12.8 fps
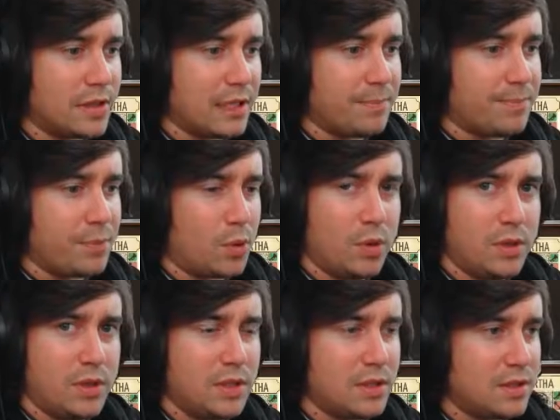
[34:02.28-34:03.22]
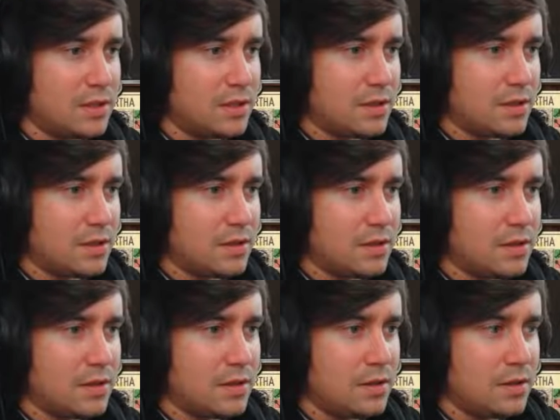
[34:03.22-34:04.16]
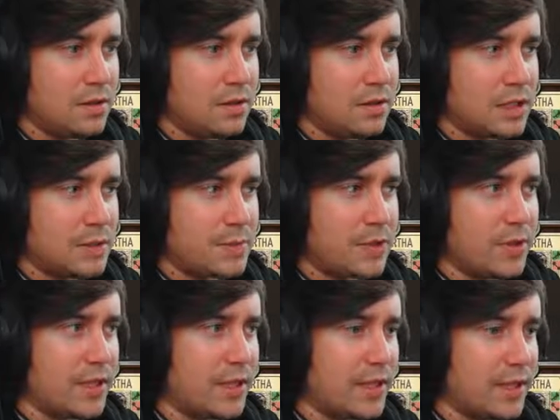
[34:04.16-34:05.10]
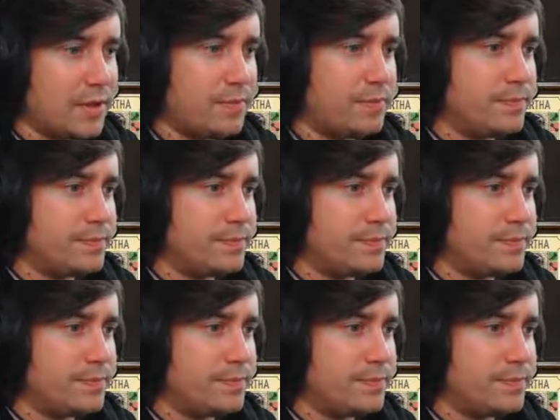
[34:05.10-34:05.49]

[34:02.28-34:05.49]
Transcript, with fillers: Are you bored? Let's put you in there then.